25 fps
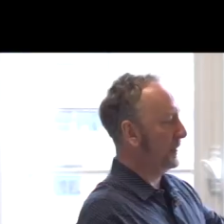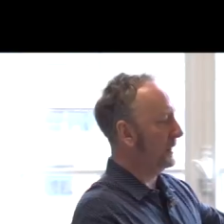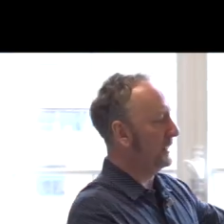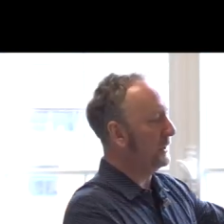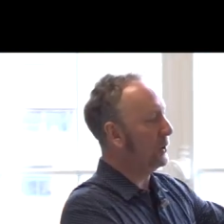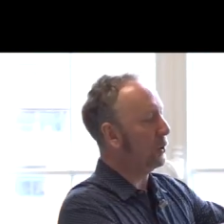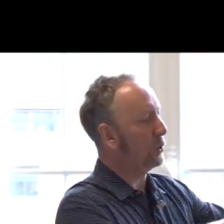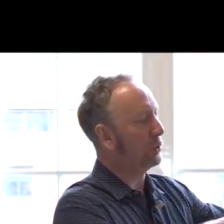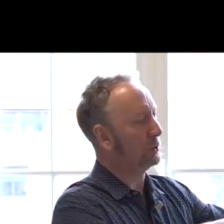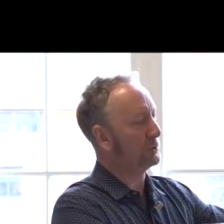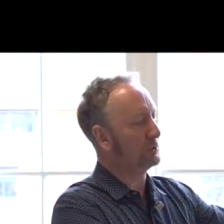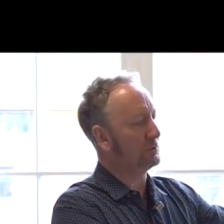
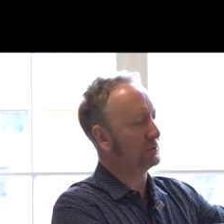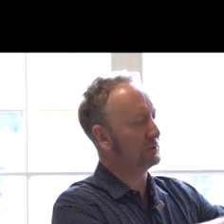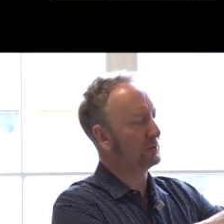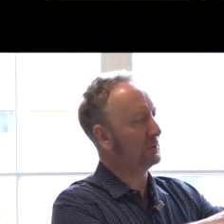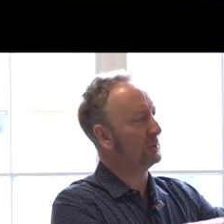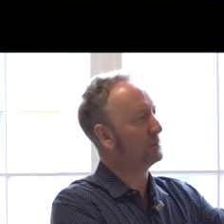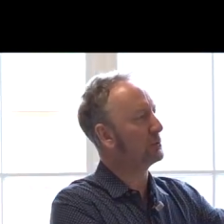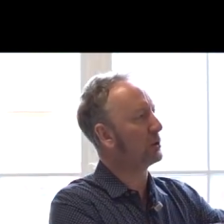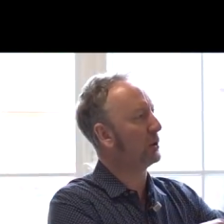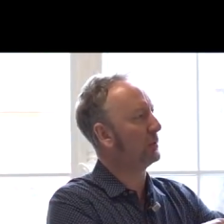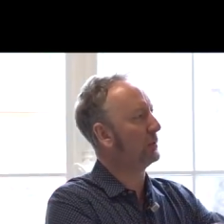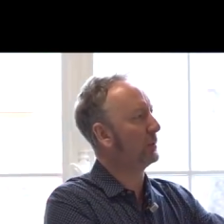The odds,
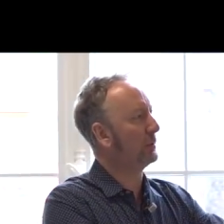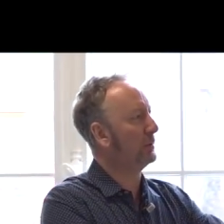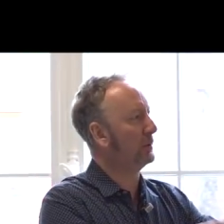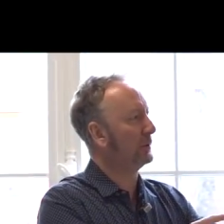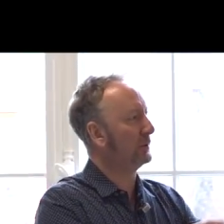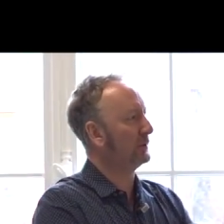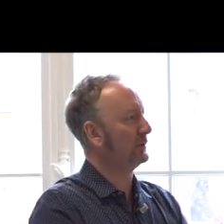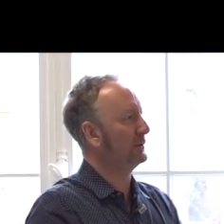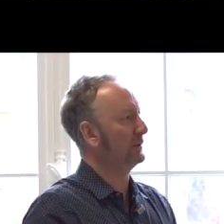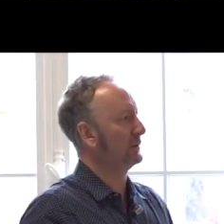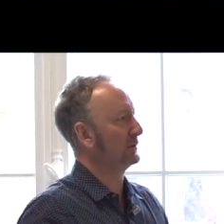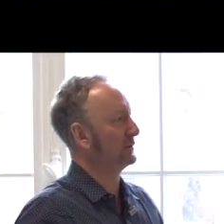the
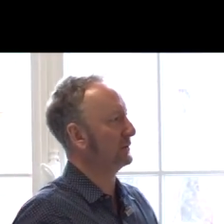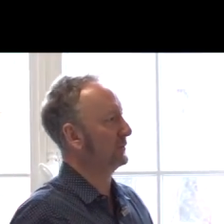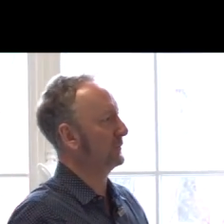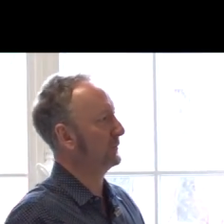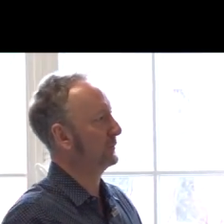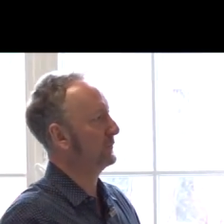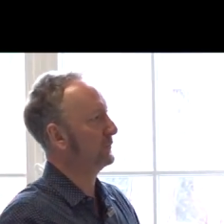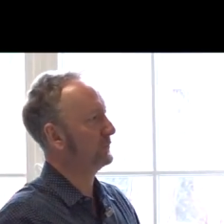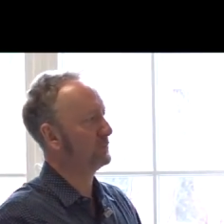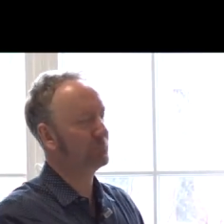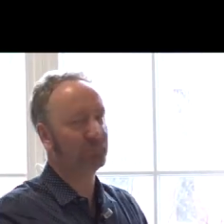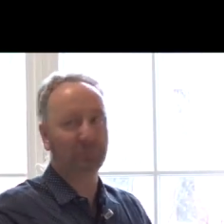probabilities
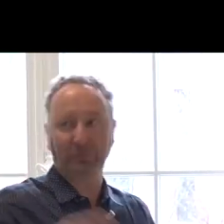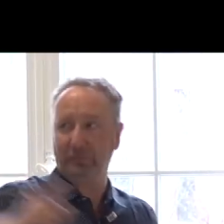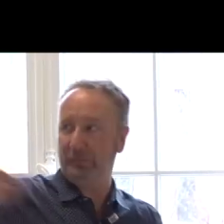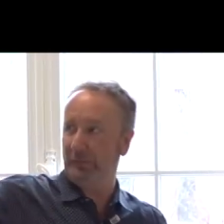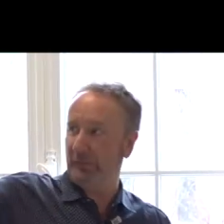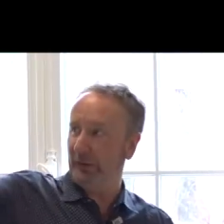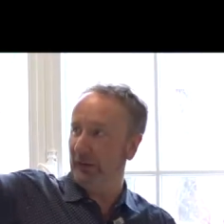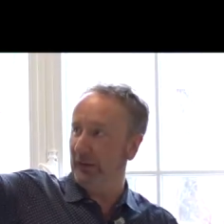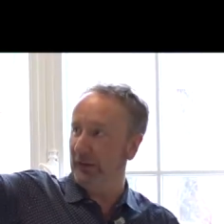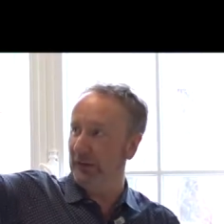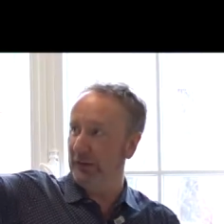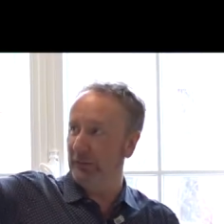
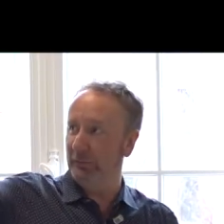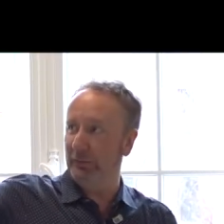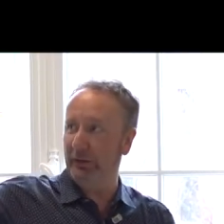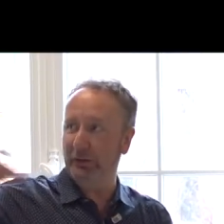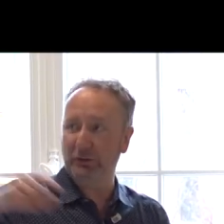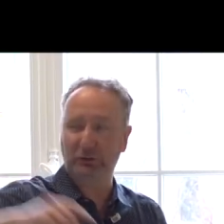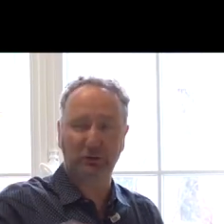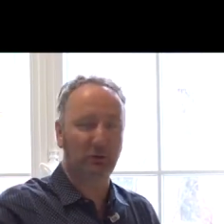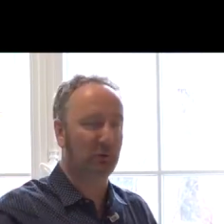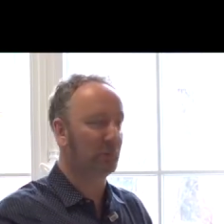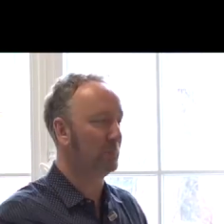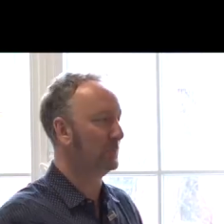in the
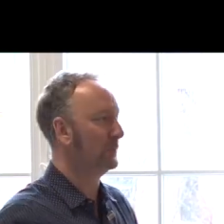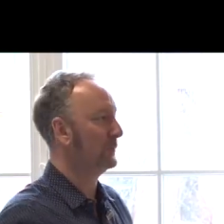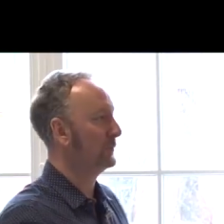picture.